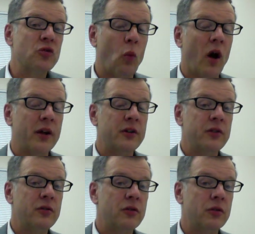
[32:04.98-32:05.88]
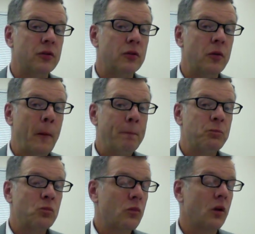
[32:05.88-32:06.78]
wanted to
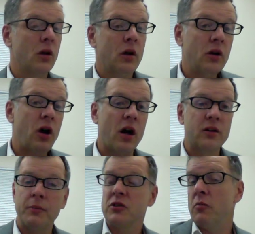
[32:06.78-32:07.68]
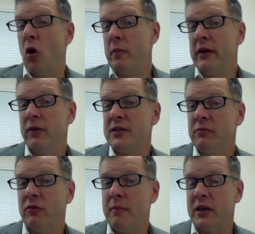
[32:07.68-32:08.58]
concoct up some homemade
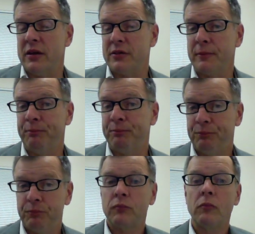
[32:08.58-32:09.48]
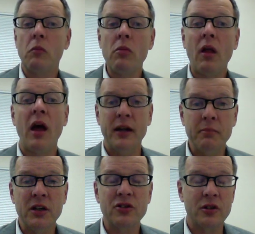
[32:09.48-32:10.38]
remedies and
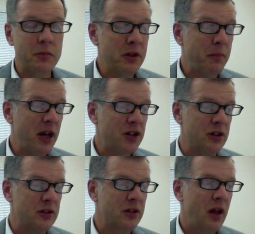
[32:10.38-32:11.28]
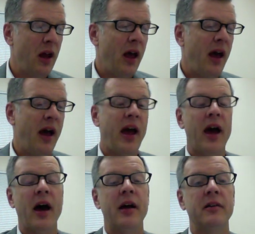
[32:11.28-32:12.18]
administer them to patients.
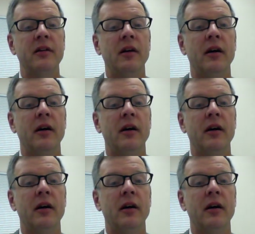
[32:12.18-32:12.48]
And